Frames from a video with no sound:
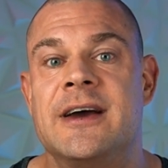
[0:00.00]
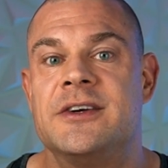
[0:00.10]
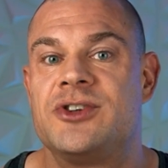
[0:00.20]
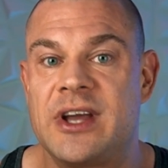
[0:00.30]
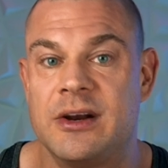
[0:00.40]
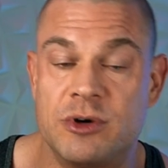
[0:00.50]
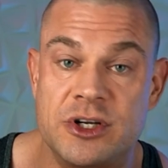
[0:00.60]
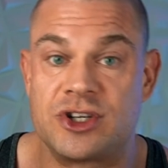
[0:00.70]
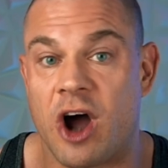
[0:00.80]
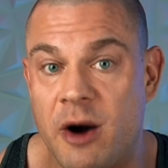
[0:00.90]
So again, we're
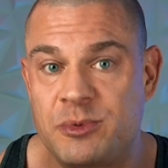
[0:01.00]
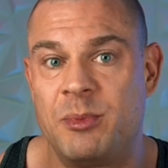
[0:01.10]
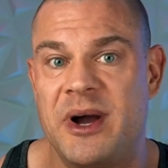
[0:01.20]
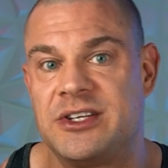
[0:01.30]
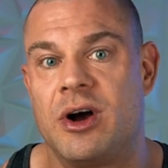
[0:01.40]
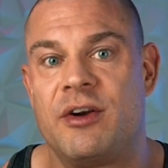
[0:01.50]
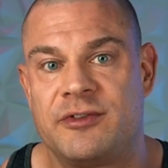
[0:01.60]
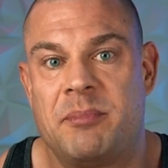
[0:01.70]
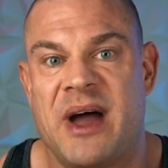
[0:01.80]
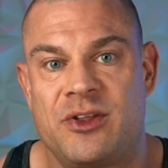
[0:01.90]
just optimizing all of
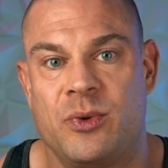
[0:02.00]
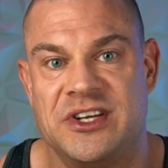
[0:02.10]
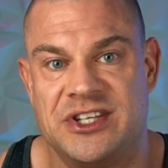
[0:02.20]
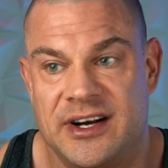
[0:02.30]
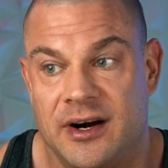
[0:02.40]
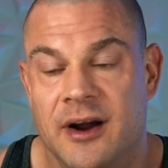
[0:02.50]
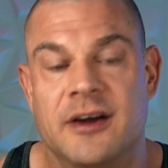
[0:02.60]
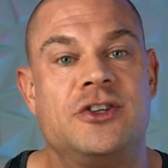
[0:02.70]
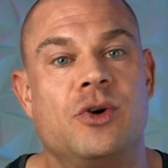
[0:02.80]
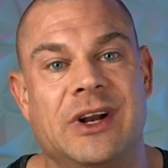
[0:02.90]
the pathways here
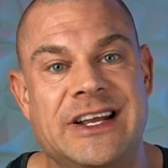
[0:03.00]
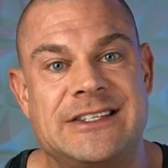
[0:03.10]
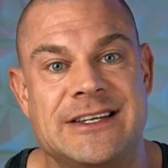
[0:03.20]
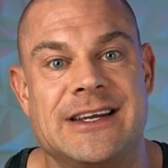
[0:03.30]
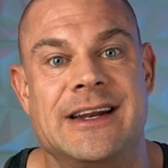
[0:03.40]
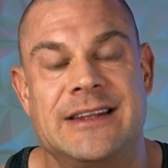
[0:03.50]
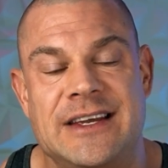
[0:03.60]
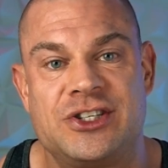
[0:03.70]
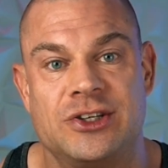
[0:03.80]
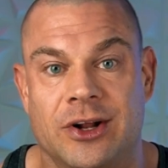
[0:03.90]
to elicit an
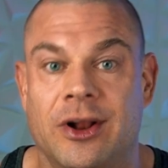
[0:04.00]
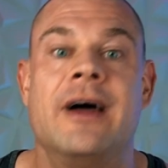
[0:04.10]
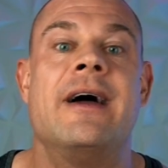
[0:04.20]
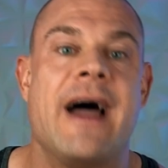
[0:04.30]
additional